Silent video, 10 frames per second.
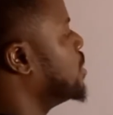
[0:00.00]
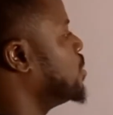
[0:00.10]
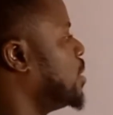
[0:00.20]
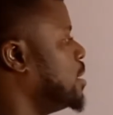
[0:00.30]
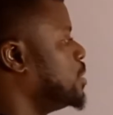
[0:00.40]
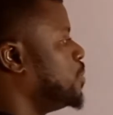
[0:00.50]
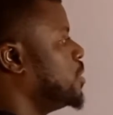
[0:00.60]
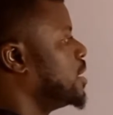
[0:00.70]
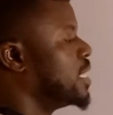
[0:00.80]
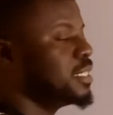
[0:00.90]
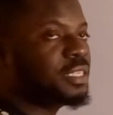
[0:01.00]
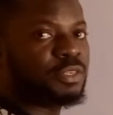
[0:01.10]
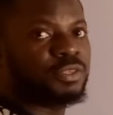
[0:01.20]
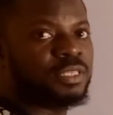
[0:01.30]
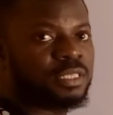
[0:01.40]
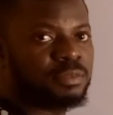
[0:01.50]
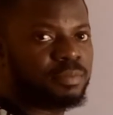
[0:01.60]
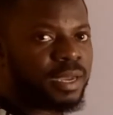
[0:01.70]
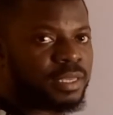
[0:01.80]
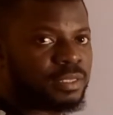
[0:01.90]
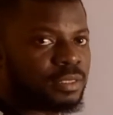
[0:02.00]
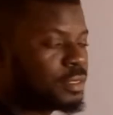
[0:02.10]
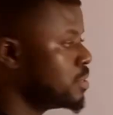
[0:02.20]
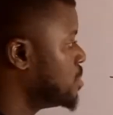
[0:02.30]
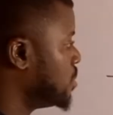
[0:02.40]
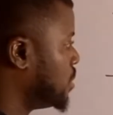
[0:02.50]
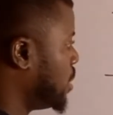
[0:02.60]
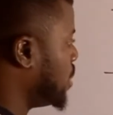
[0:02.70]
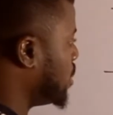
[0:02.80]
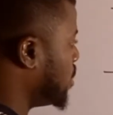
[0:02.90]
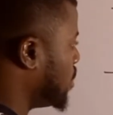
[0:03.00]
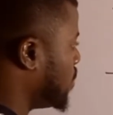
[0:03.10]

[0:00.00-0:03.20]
so at this point they can still reduce it by saying